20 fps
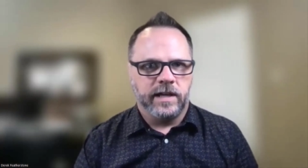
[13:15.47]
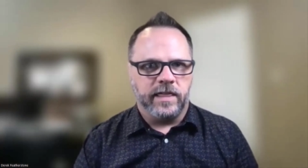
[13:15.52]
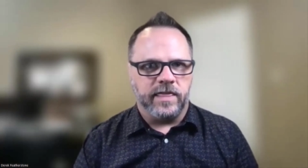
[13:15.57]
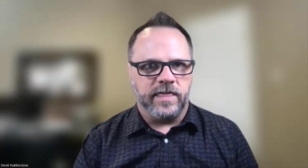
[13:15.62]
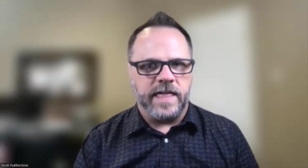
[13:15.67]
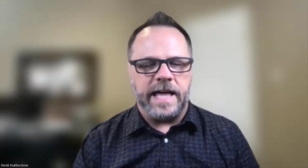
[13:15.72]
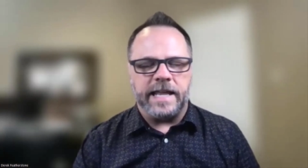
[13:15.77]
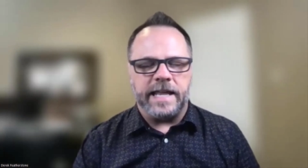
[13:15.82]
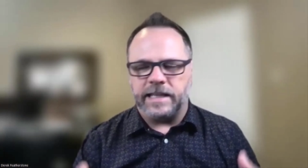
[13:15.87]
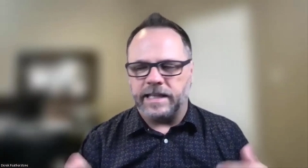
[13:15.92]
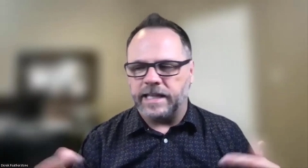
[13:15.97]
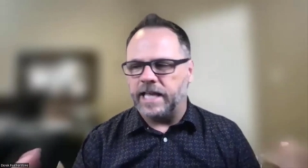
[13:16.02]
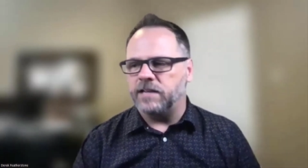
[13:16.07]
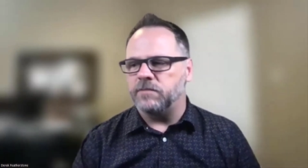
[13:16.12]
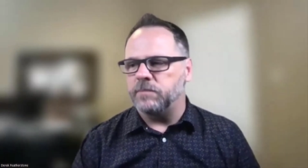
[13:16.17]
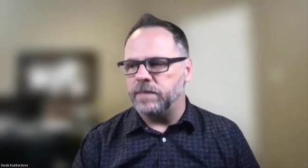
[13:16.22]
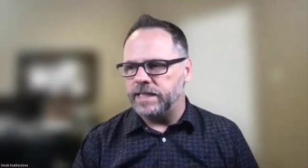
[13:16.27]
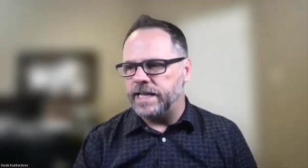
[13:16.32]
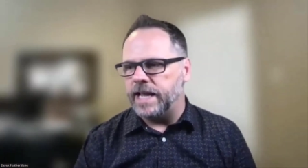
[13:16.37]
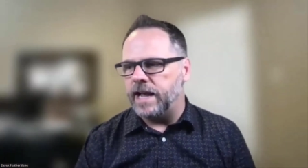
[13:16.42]
that led
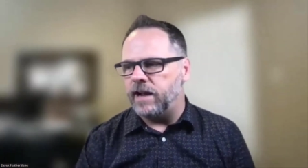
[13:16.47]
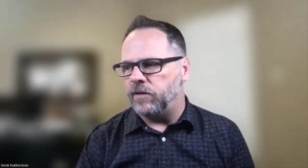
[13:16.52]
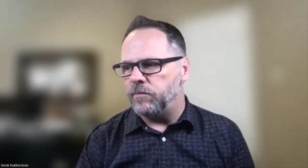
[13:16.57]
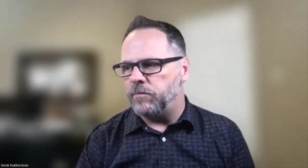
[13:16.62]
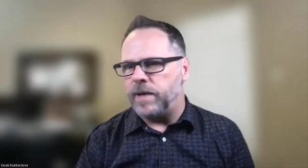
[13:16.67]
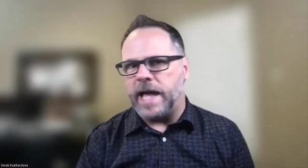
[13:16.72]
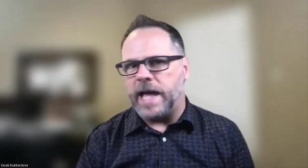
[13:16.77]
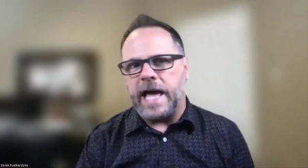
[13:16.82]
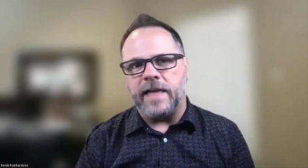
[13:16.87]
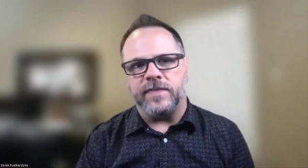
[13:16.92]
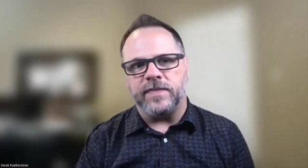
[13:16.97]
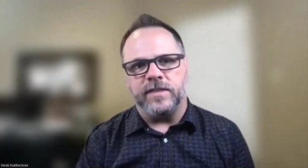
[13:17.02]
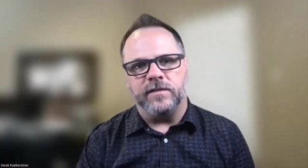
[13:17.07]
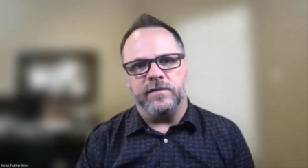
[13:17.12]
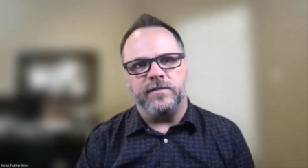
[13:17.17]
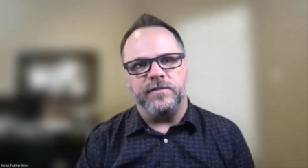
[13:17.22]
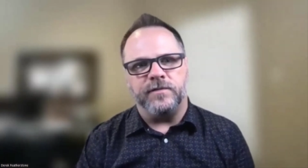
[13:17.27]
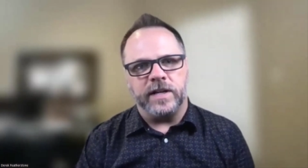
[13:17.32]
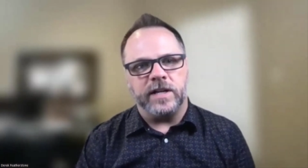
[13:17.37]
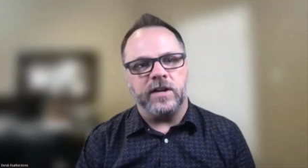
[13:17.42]
me down a path of
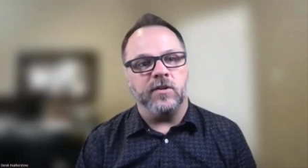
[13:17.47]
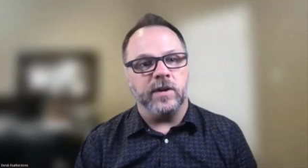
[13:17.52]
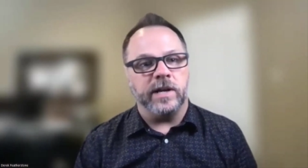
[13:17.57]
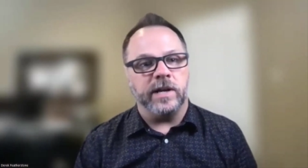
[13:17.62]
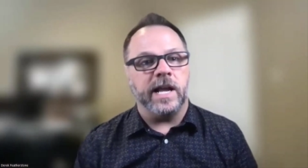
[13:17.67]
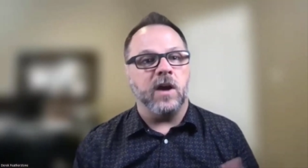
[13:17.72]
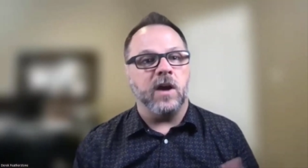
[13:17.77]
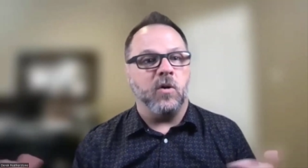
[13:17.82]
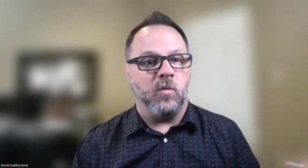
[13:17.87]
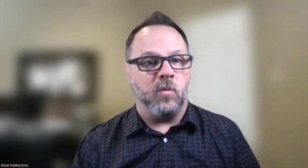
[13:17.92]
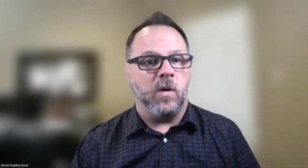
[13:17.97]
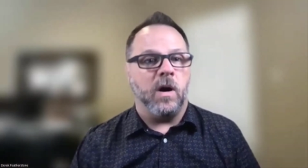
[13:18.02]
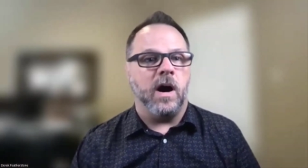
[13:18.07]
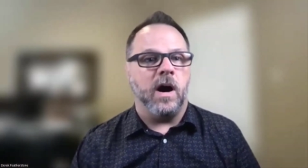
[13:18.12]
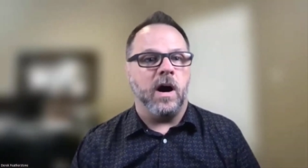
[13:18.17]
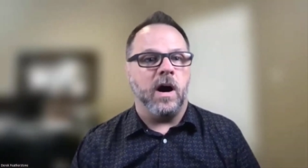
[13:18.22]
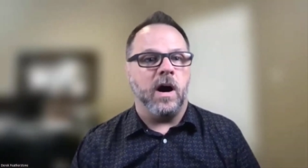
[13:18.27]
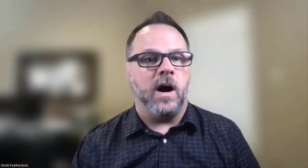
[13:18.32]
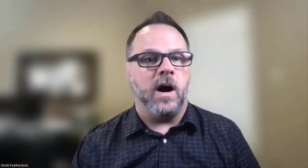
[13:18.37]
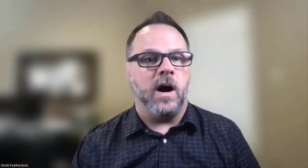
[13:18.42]
figuring out
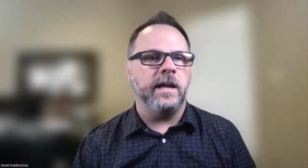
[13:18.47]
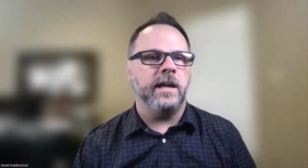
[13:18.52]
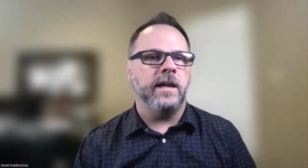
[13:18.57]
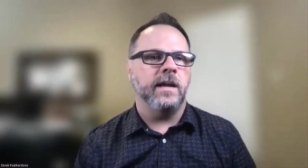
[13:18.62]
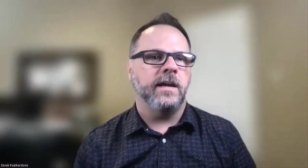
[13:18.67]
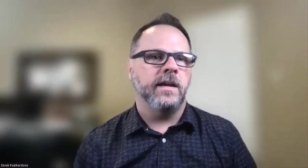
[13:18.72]
why.